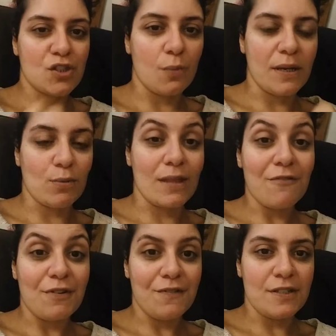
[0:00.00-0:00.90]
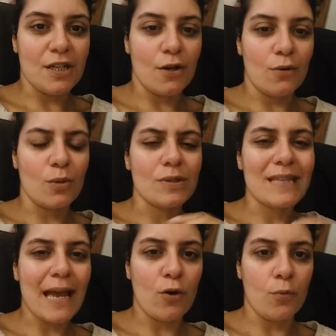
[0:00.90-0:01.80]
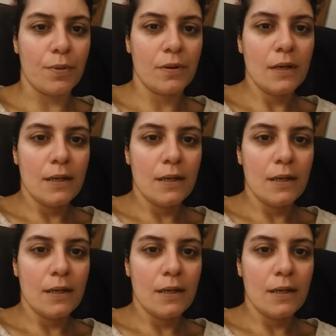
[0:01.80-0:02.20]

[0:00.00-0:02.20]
topic with every video, and I want to help